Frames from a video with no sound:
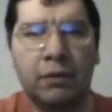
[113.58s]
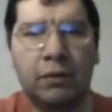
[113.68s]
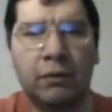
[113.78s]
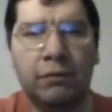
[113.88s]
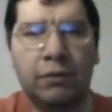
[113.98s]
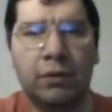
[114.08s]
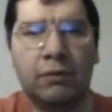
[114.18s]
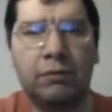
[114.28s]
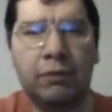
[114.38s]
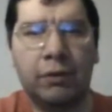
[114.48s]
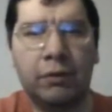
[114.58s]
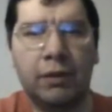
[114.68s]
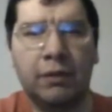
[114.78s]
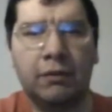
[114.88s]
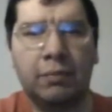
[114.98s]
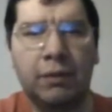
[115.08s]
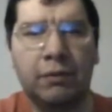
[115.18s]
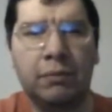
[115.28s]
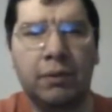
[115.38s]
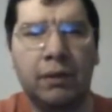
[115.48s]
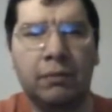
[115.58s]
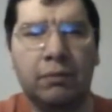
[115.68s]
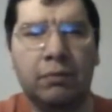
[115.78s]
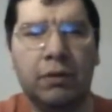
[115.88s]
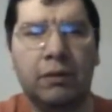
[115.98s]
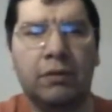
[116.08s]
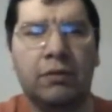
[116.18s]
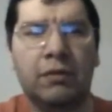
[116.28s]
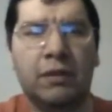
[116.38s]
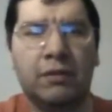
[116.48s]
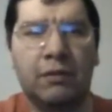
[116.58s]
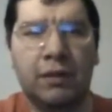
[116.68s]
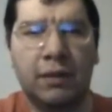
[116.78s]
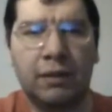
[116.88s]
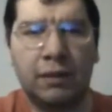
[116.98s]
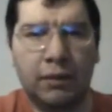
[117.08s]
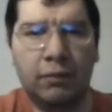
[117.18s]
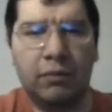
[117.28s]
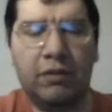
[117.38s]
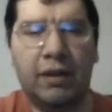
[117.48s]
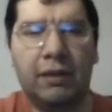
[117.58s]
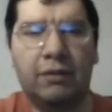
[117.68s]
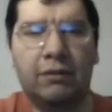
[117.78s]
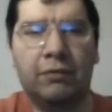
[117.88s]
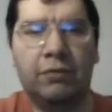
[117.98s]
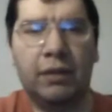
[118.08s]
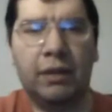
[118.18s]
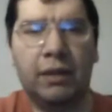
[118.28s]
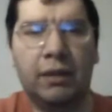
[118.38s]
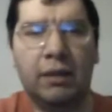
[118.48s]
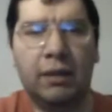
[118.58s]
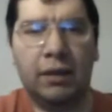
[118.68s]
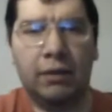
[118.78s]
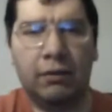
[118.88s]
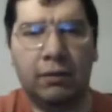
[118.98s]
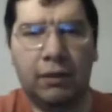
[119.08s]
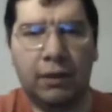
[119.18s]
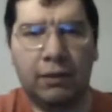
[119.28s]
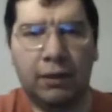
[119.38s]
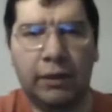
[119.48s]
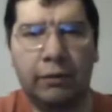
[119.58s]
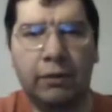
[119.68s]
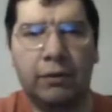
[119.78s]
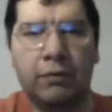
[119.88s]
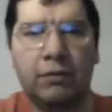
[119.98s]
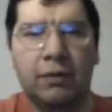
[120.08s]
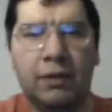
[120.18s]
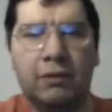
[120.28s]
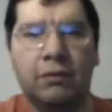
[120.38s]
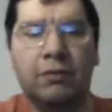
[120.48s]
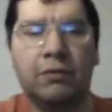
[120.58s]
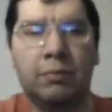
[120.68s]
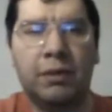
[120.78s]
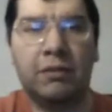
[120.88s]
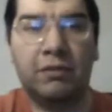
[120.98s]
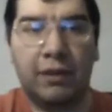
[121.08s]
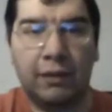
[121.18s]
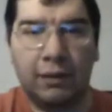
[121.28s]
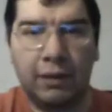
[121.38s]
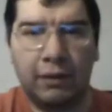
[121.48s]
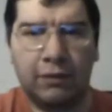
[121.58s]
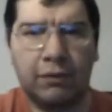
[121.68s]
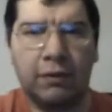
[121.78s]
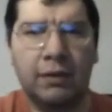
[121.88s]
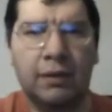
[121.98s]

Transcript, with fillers: to confront Fury and his beef about Project's Insight, which has freak hel helicarriers links to spy satellites